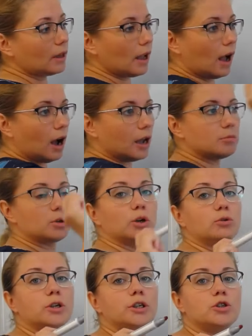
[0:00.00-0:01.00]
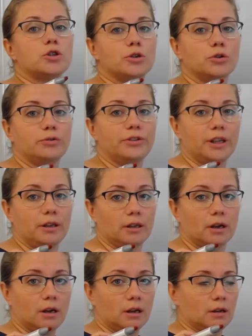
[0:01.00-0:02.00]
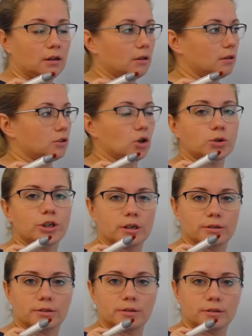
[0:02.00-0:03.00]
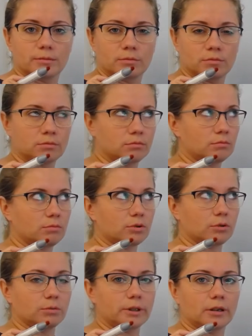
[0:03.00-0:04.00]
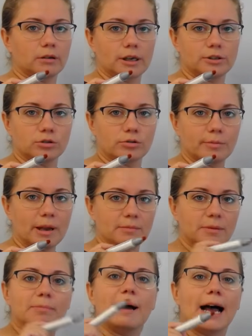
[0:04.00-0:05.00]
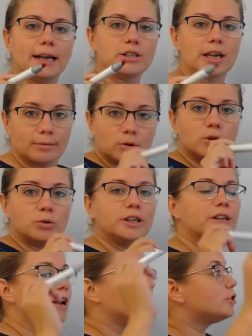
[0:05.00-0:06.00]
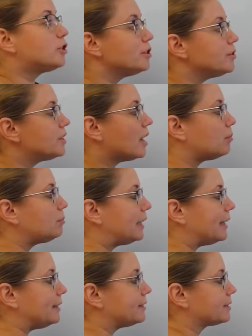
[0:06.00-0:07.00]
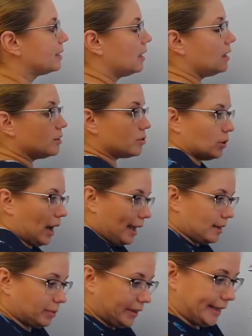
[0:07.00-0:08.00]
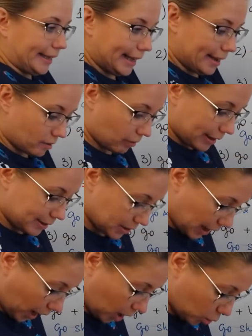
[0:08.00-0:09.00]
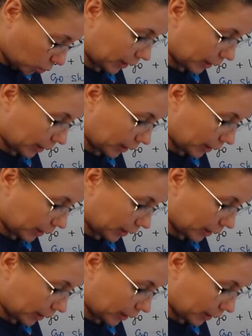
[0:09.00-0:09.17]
I'm going to the doctor's, probably. I don't remember, but I'm going to some place. So I am here right now,